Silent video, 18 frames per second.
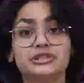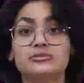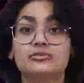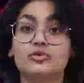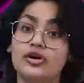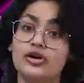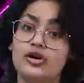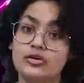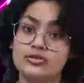sure
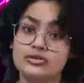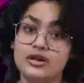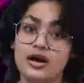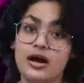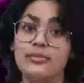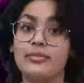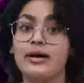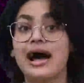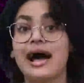more goes
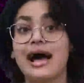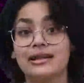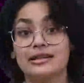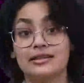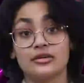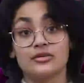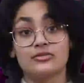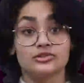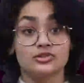on
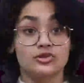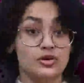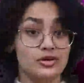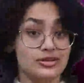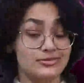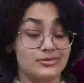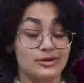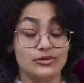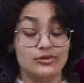behind closed
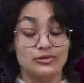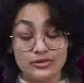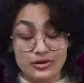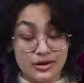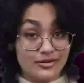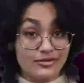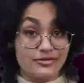doors, but who